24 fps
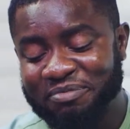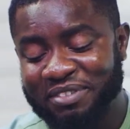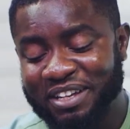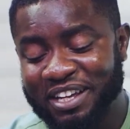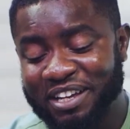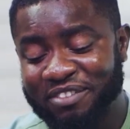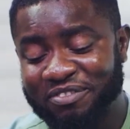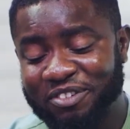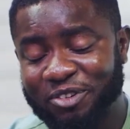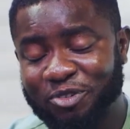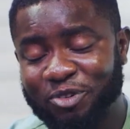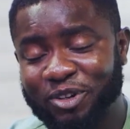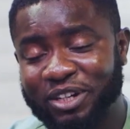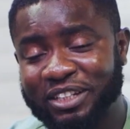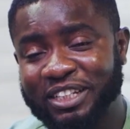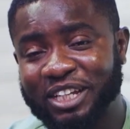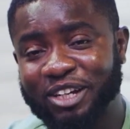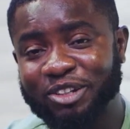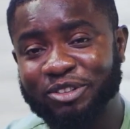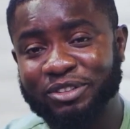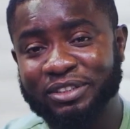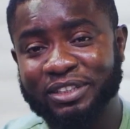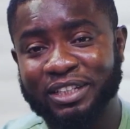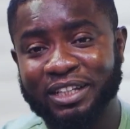Everyone
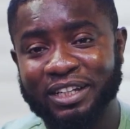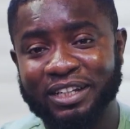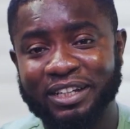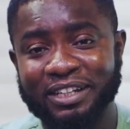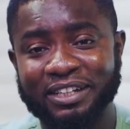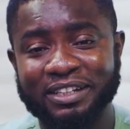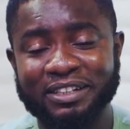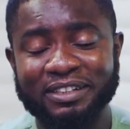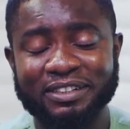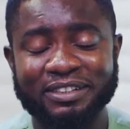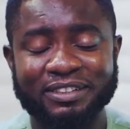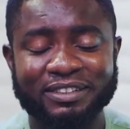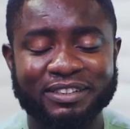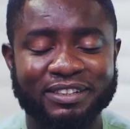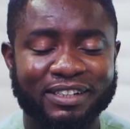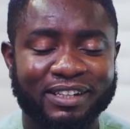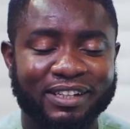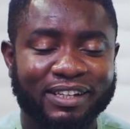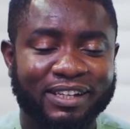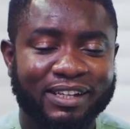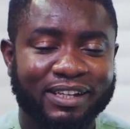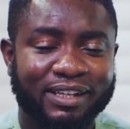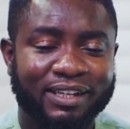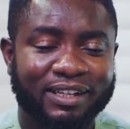out there,
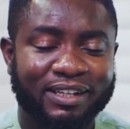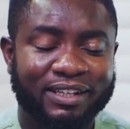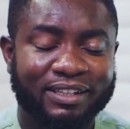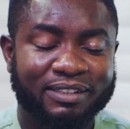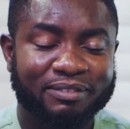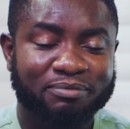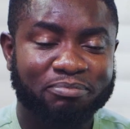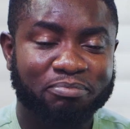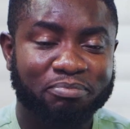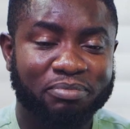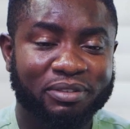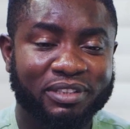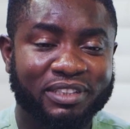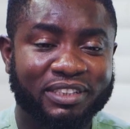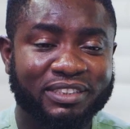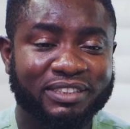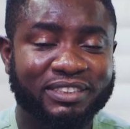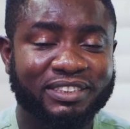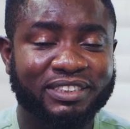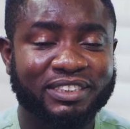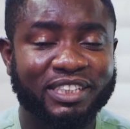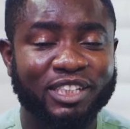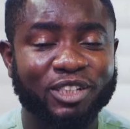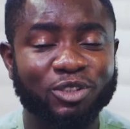
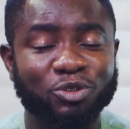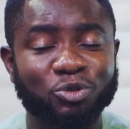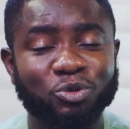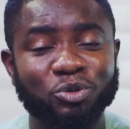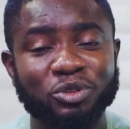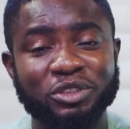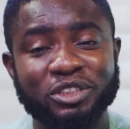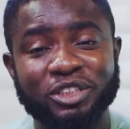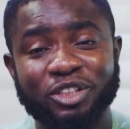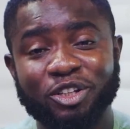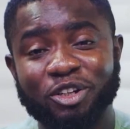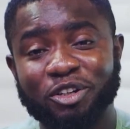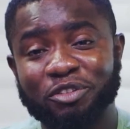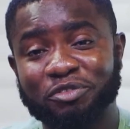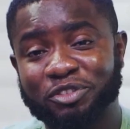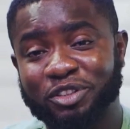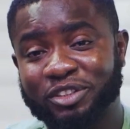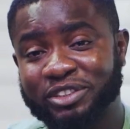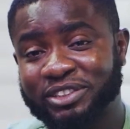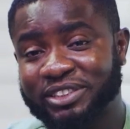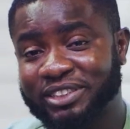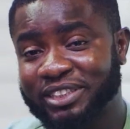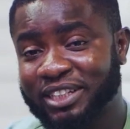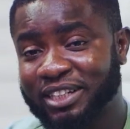please take good care of
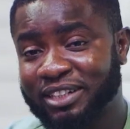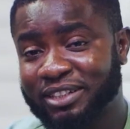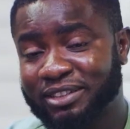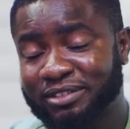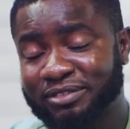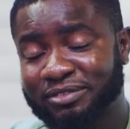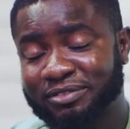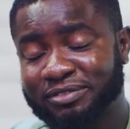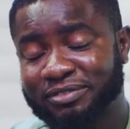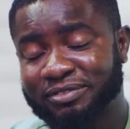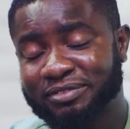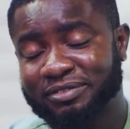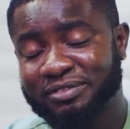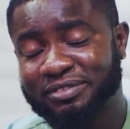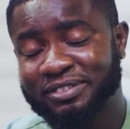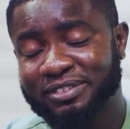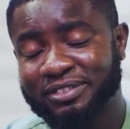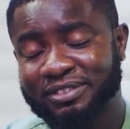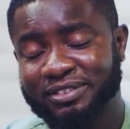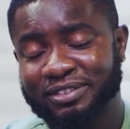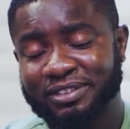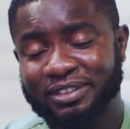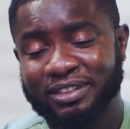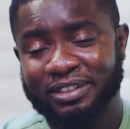yourself.
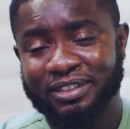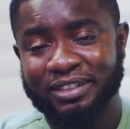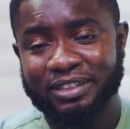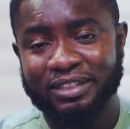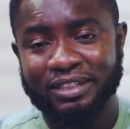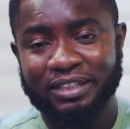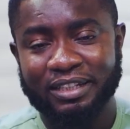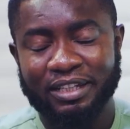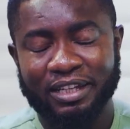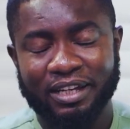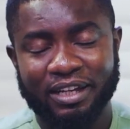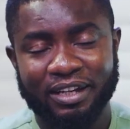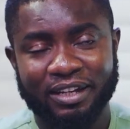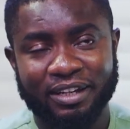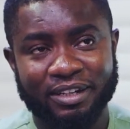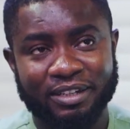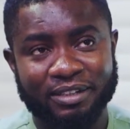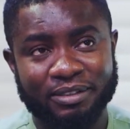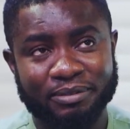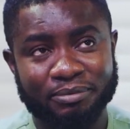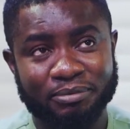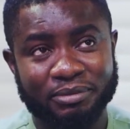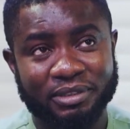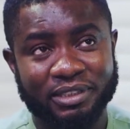
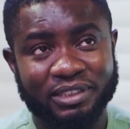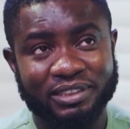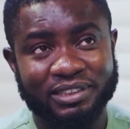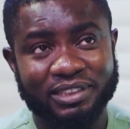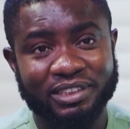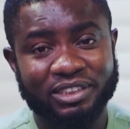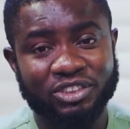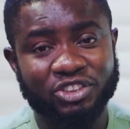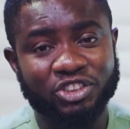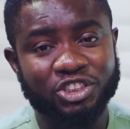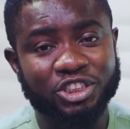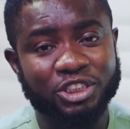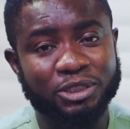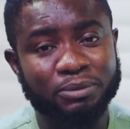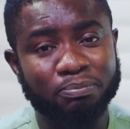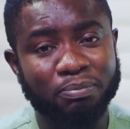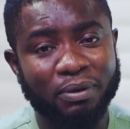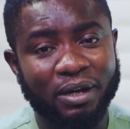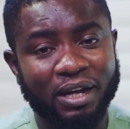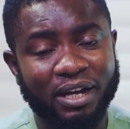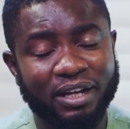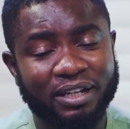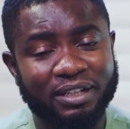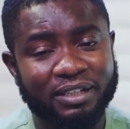It is
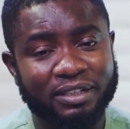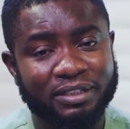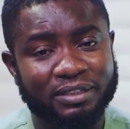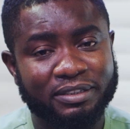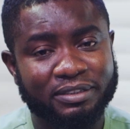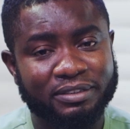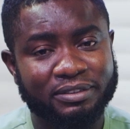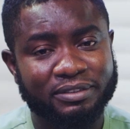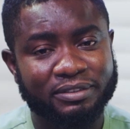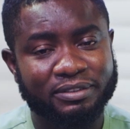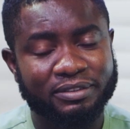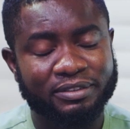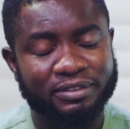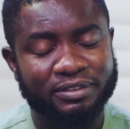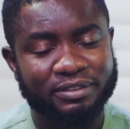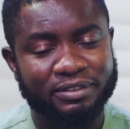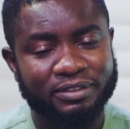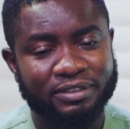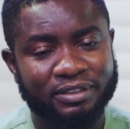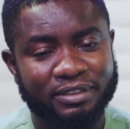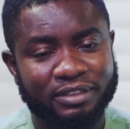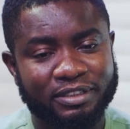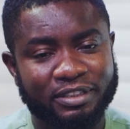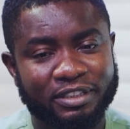cheaper.
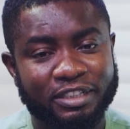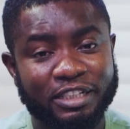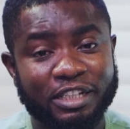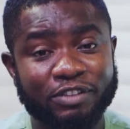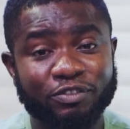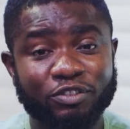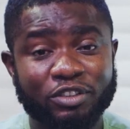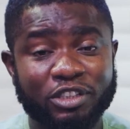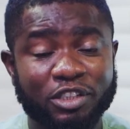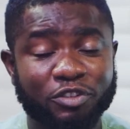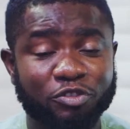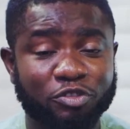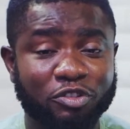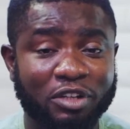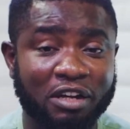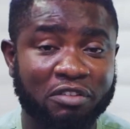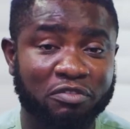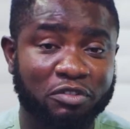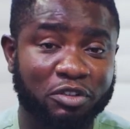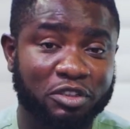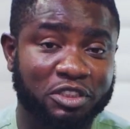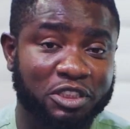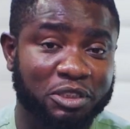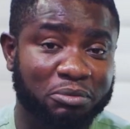Even if you
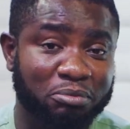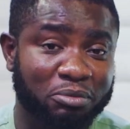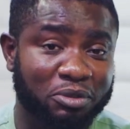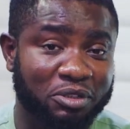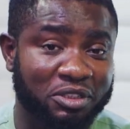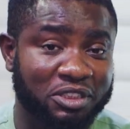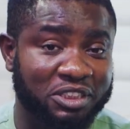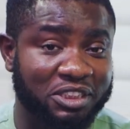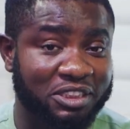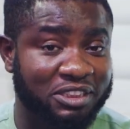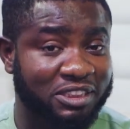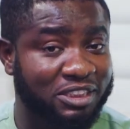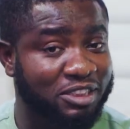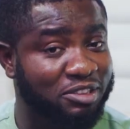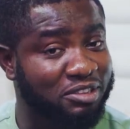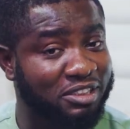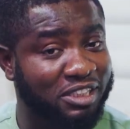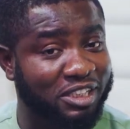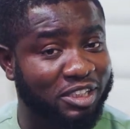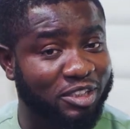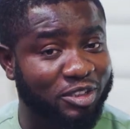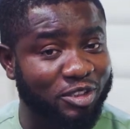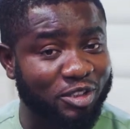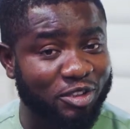have all the money, still
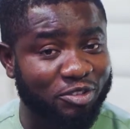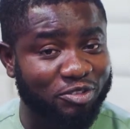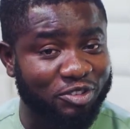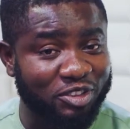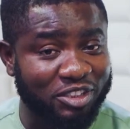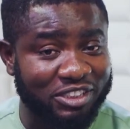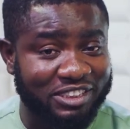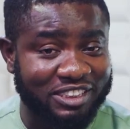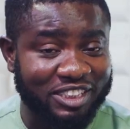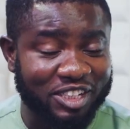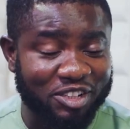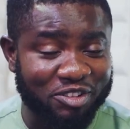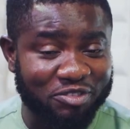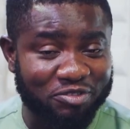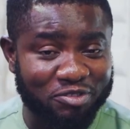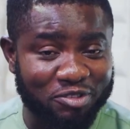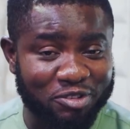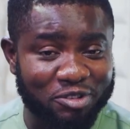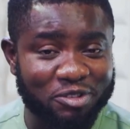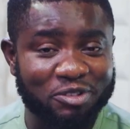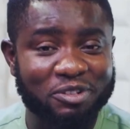take care of yourself,